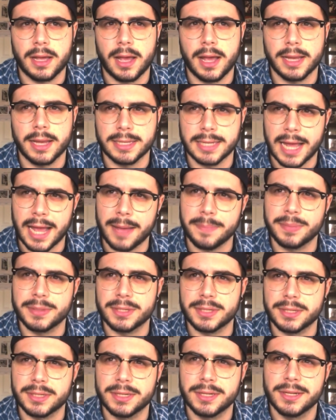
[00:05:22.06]

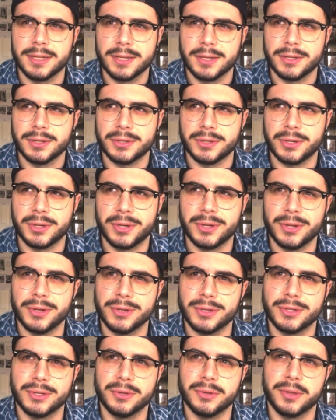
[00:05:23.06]
adapts
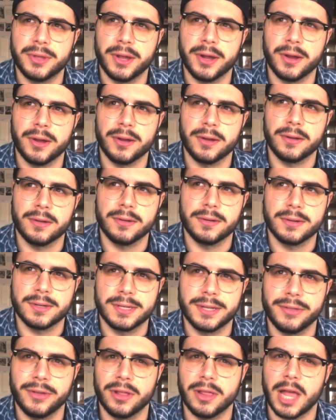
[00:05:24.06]
to their
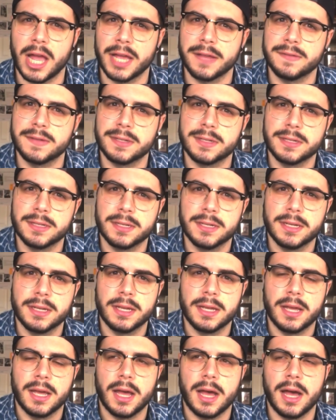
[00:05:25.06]
lives.
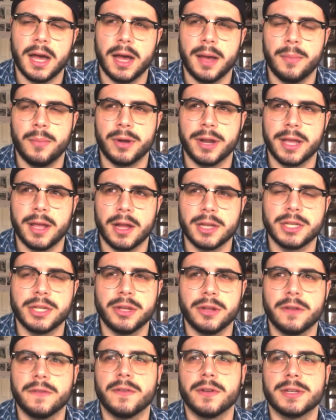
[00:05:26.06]
When I got to
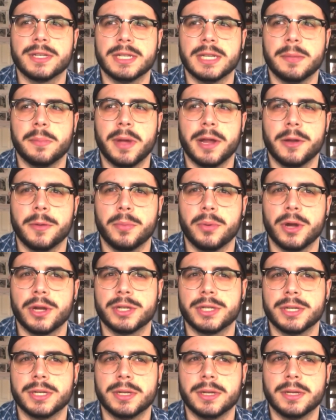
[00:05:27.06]
university, my
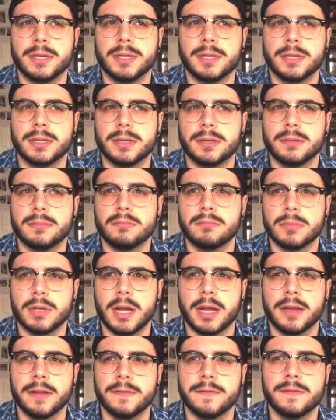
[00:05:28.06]
depression
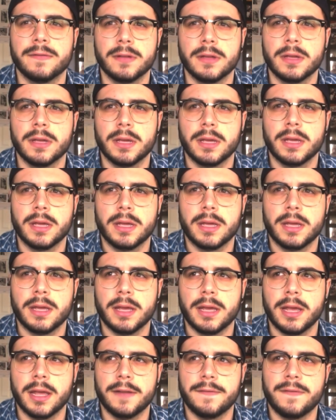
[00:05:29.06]
kind of,
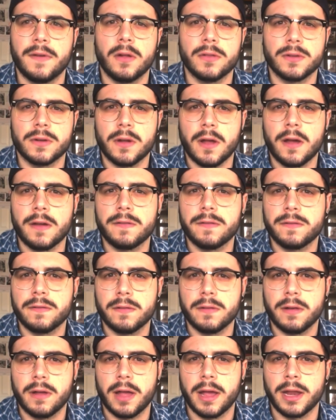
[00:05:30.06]
it faltered off,
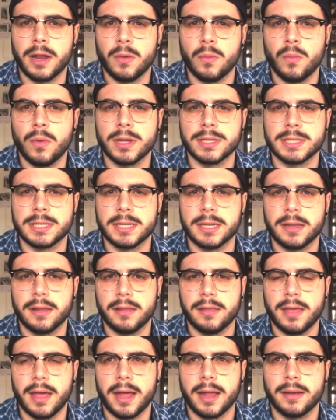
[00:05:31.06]
and it wasn't
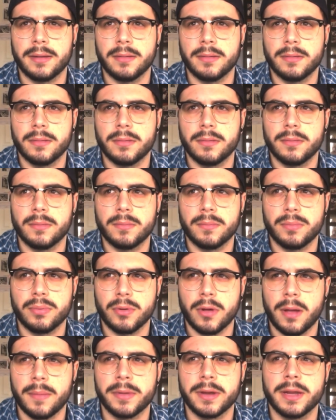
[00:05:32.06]
that
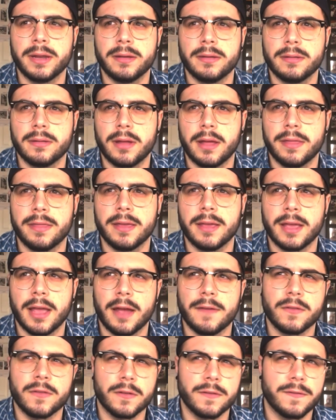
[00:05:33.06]
prominent, I think,
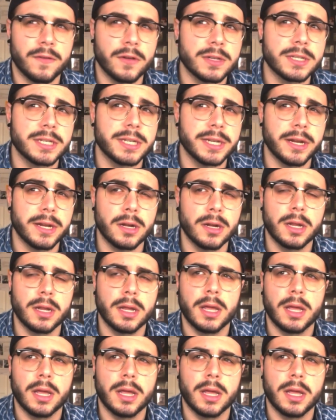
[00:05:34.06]
after first year,